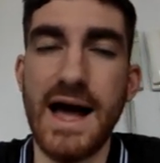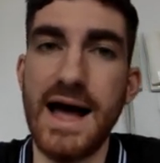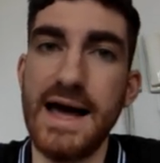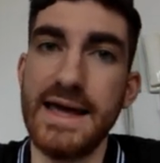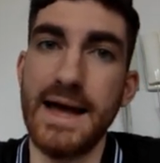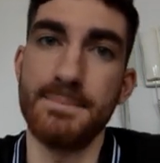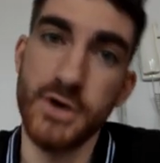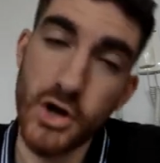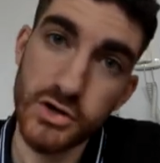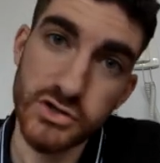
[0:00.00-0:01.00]
I am
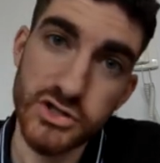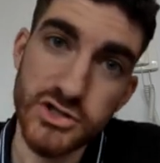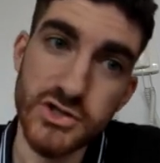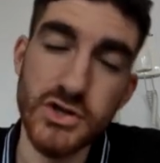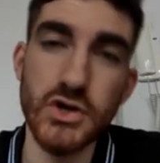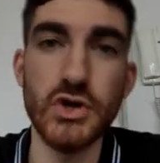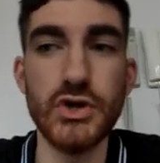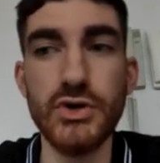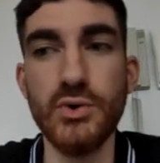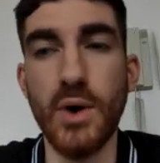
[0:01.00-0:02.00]
not,
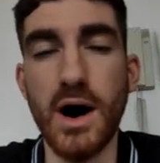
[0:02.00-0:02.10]
you